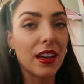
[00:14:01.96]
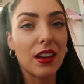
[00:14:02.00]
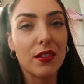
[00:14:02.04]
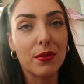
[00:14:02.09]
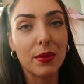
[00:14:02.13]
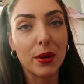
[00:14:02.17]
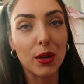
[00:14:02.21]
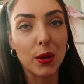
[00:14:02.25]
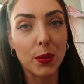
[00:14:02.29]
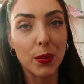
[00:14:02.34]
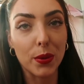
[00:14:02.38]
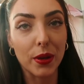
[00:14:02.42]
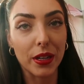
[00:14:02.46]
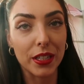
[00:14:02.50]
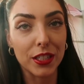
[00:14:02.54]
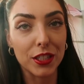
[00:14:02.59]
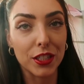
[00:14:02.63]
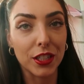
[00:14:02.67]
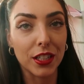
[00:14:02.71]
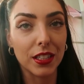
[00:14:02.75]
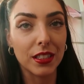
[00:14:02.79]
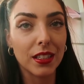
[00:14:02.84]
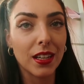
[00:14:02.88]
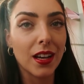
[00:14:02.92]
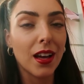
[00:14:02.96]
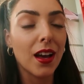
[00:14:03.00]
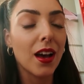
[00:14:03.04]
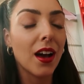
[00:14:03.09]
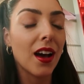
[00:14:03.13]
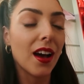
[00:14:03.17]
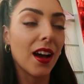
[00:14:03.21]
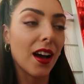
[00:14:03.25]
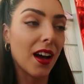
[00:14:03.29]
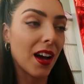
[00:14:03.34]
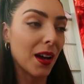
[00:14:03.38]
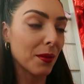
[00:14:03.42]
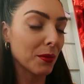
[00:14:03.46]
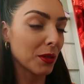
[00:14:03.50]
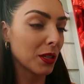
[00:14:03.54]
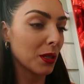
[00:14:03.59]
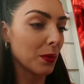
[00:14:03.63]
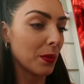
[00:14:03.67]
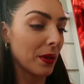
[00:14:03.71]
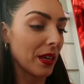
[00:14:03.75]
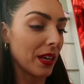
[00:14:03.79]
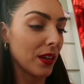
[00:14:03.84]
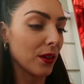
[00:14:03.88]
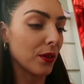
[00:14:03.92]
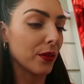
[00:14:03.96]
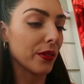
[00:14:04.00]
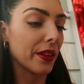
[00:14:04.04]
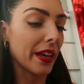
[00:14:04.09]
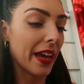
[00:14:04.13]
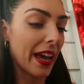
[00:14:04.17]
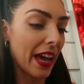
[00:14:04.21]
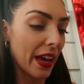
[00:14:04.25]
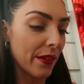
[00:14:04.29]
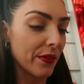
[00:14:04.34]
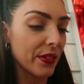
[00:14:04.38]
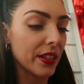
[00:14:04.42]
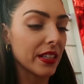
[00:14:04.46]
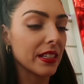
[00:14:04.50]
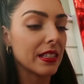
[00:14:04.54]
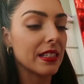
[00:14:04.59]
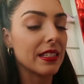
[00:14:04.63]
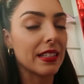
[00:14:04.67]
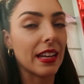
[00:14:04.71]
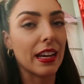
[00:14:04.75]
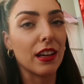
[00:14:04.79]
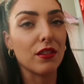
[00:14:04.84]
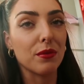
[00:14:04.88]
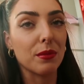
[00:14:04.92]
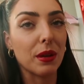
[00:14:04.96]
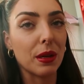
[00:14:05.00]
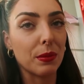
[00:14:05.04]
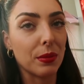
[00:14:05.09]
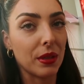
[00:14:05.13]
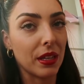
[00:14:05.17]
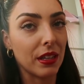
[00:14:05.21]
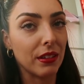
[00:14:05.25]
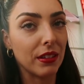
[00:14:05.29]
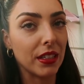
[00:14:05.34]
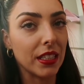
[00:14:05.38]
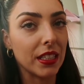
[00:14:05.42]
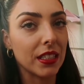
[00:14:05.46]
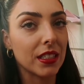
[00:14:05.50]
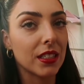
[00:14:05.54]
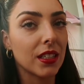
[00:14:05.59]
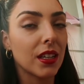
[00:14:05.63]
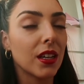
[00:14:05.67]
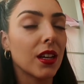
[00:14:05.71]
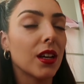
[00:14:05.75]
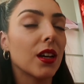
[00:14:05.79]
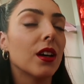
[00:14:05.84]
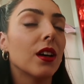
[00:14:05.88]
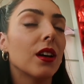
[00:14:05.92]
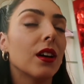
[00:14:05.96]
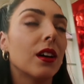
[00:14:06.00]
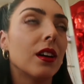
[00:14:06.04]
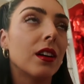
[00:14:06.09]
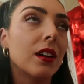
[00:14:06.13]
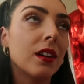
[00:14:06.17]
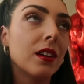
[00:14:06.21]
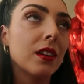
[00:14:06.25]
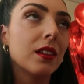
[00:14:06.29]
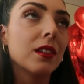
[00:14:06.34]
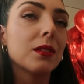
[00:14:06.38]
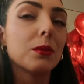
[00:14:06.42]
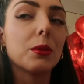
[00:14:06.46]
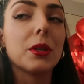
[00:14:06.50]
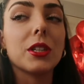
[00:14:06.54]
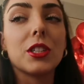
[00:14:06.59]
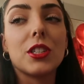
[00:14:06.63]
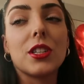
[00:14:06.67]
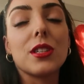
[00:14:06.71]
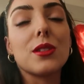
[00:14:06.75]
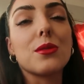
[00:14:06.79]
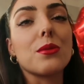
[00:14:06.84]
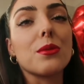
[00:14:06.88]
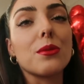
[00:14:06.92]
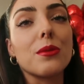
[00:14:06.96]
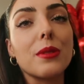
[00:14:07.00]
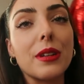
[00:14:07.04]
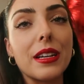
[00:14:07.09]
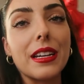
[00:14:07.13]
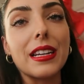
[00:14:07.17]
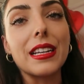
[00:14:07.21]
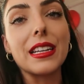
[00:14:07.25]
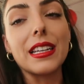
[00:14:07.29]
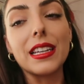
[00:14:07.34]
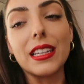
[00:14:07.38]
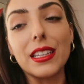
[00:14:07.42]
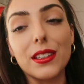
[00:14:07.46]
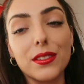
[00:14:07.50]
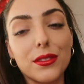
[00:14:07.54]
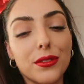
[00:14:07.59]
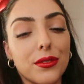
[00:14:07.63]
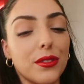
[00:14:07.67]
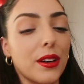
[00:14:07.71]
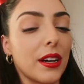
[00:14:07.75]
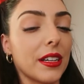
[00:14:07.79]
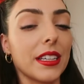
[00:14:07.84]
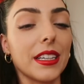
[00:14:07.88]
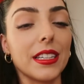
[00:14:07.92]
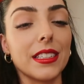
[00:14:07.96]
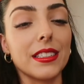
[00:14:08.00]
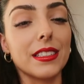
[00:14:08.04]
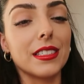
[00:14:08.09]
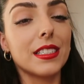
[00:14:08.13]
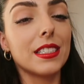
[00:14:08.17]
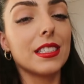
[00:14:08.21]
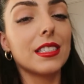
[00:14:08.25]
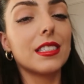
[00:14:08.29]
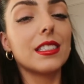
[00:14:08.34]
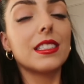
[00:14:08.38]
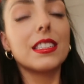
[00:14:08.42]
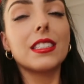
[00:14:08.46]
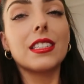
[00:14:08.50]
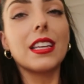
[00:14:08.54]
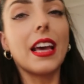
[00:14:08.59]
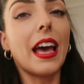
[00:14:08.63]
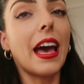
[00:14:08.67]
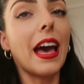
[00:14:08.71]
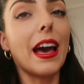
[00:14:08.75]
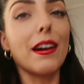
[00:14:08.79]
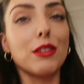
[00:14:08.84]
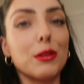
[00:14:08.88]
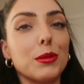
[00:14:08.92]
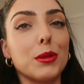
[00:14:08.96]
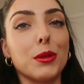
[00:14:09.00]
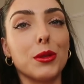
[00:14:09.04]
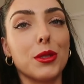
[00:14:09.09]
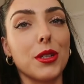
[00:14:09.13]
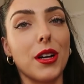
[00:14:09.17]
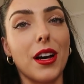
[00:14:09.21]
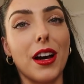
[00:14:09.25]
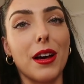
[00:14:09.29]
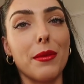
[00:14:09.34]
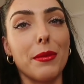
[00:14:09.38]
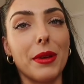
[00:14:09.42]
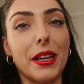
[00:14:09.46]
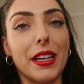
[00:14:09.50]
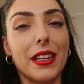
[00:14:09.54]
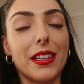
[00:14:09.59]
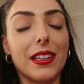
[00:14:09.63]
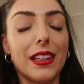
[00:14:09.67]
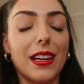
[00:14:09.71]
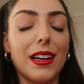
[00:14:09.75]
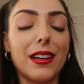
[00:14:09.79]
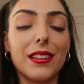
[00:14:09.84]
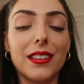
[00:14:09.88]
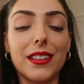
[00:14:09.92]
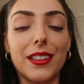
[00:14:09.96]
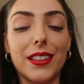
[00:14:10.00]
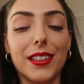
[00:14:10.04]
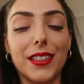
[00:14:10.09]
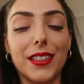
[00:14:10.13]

have my operation, I'm going to be on the heaviest day of my period, which is really fucking terrible timing, like,